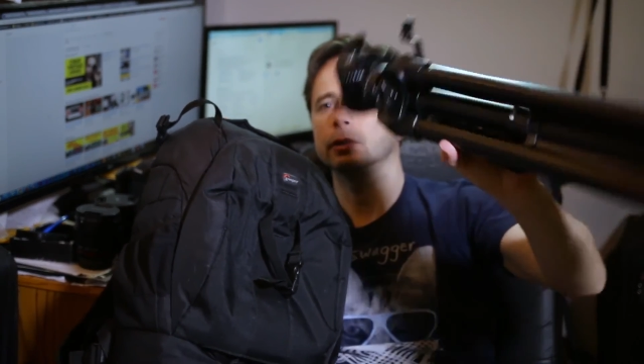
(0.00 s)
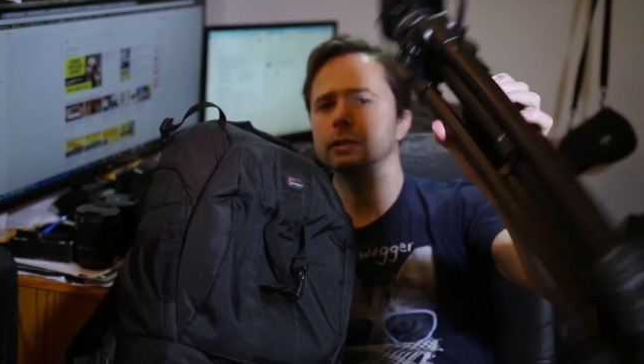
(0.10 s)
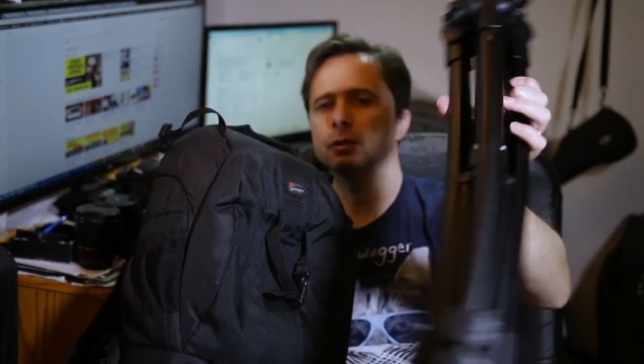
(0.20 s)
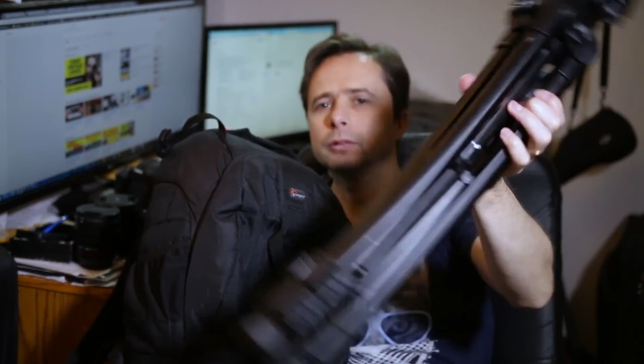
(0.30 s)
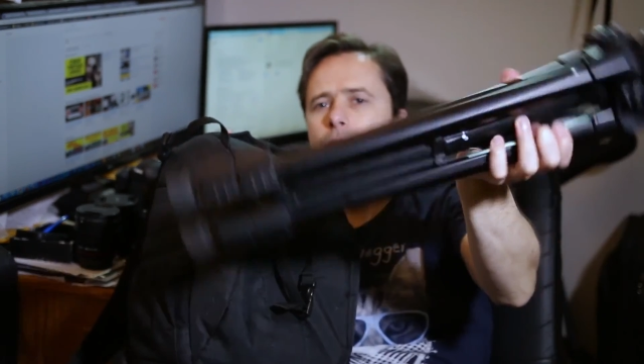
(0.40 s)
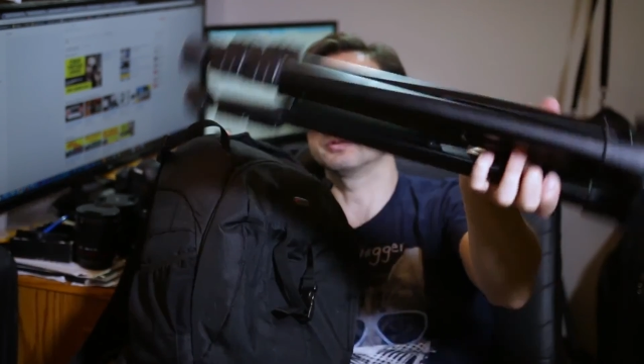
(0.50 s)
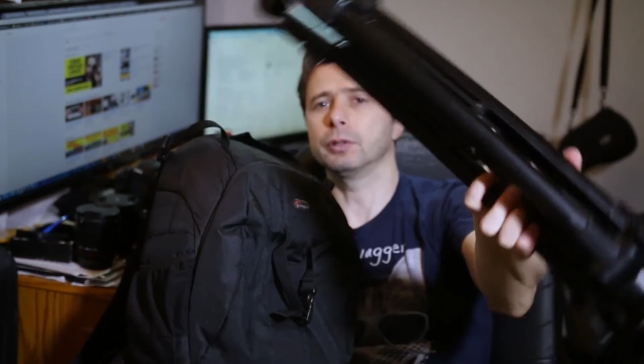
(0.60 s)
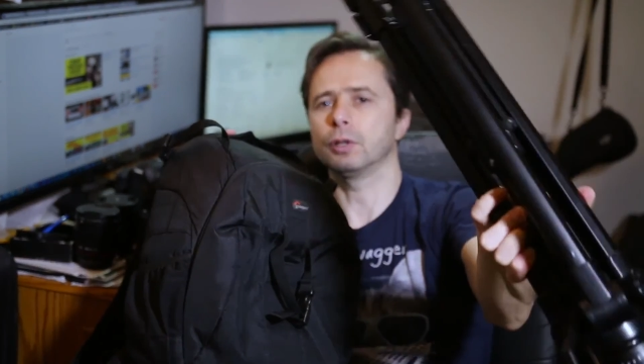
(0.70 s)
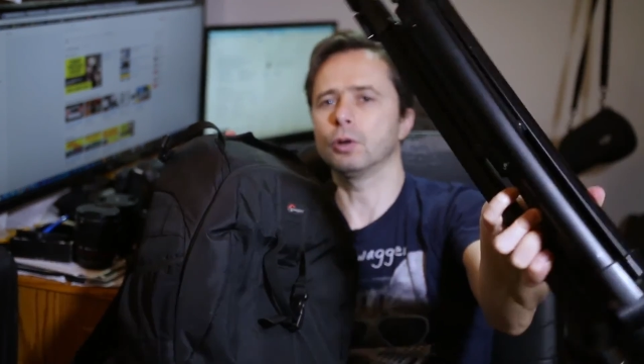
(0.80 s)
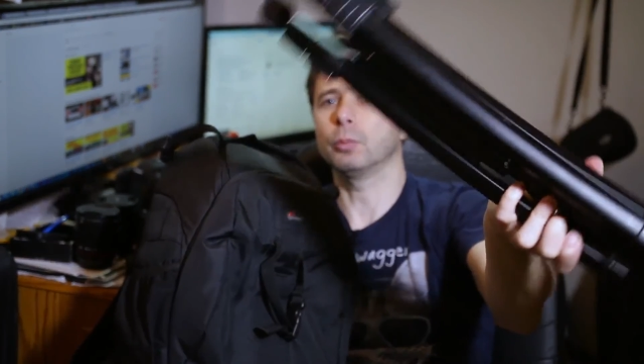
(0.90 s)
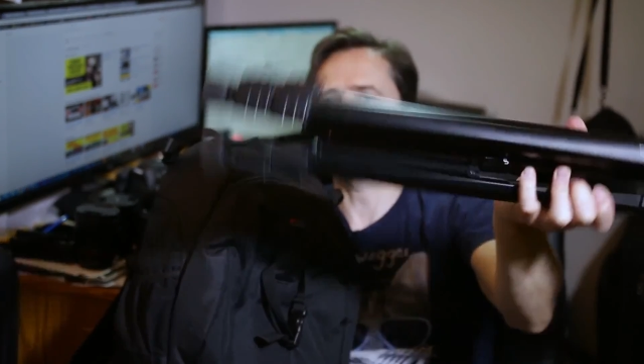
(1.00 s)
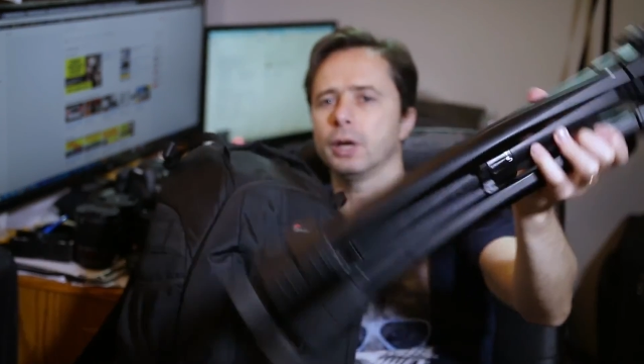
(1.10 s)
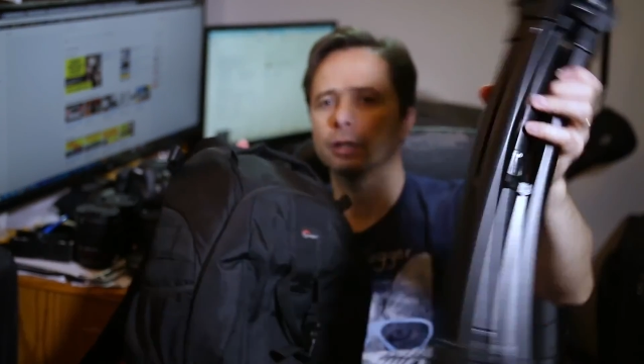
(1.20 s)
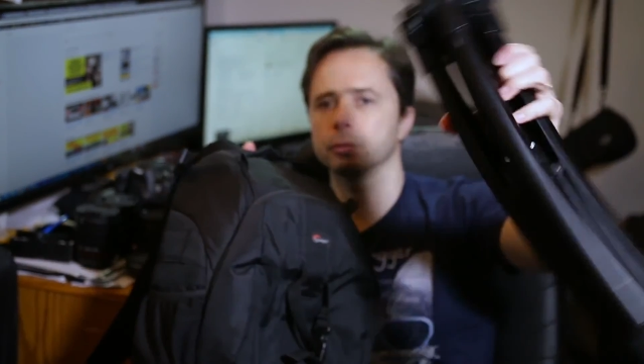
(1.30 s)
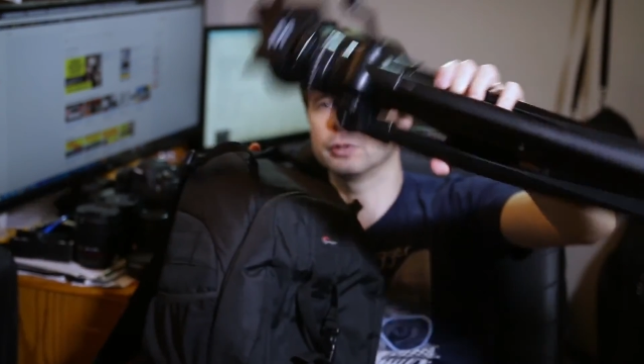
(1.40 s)
you know, it's very
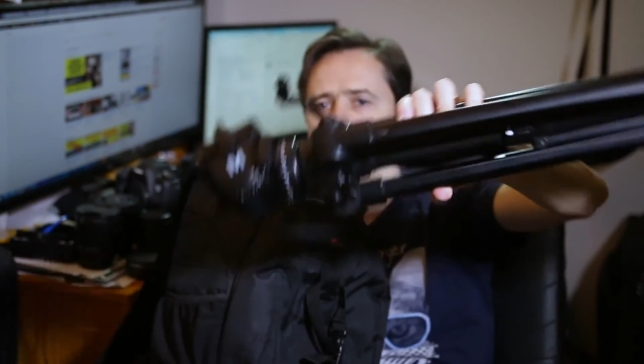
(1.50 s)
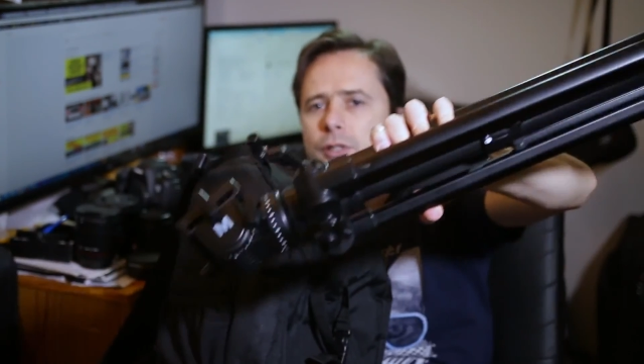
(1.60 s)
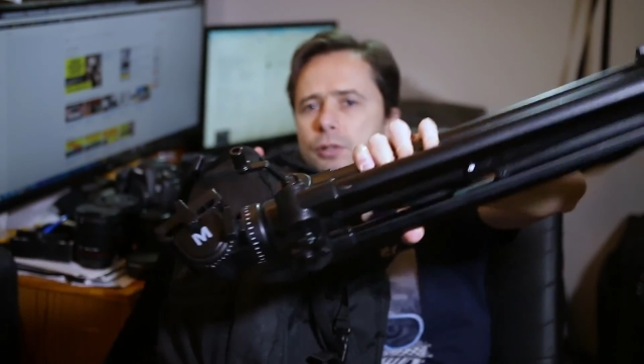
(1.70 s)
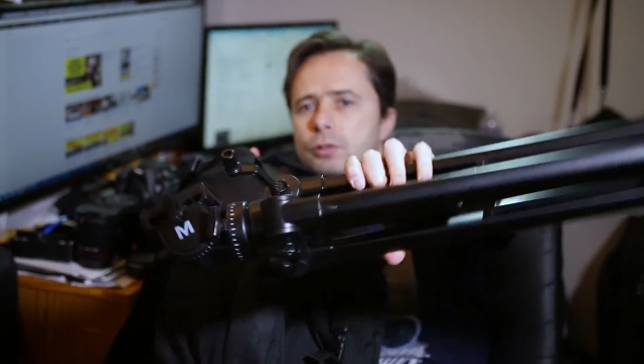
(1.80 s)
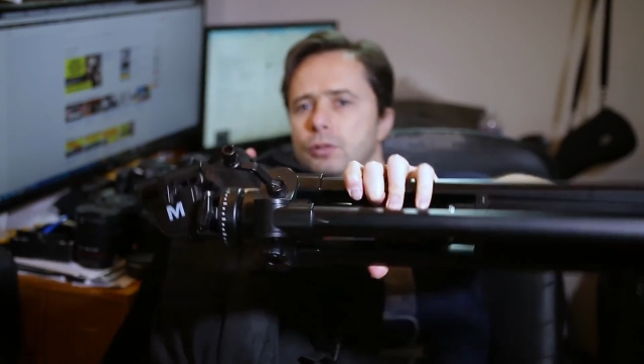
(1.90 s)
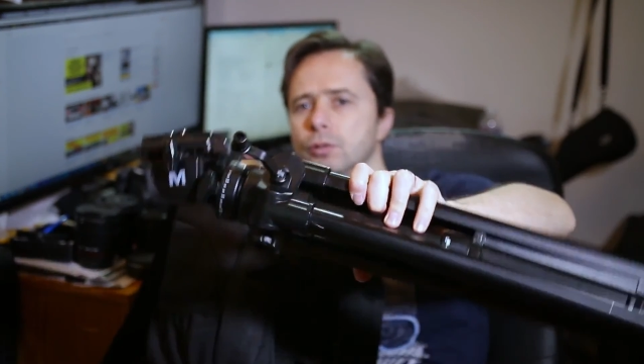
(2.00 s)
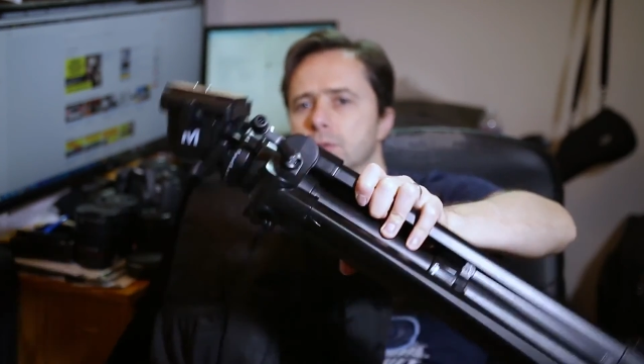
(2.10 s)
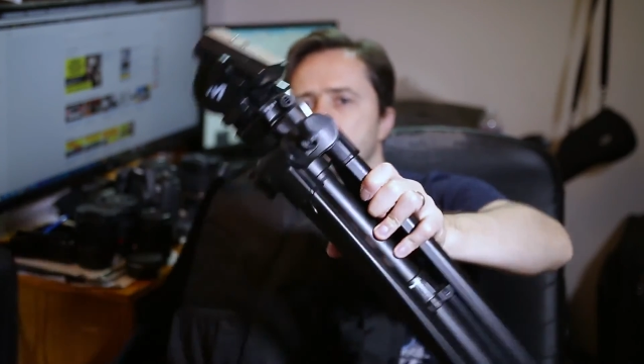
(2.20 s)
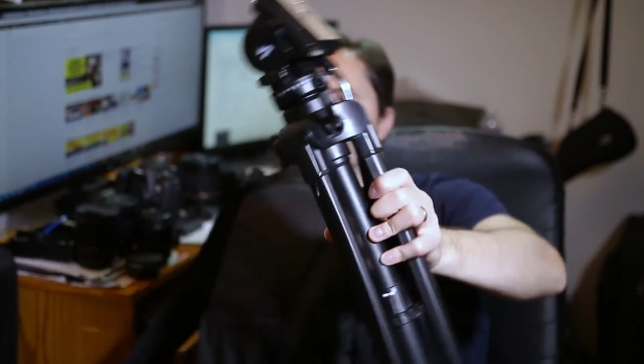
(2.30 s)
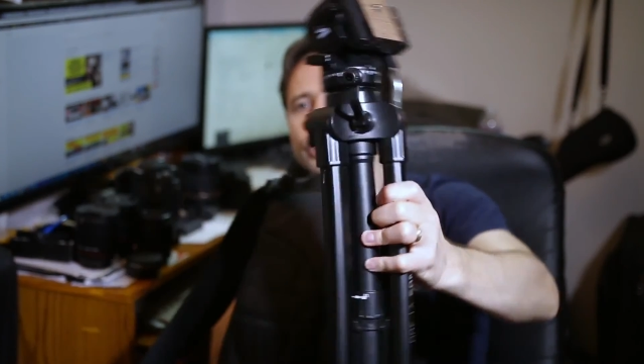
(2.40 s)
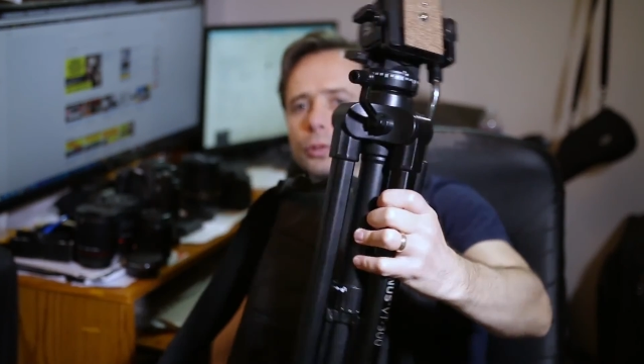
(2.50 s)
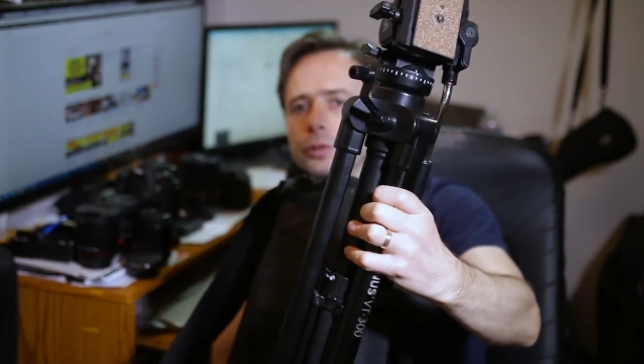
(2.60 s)
compact, very easy to use, video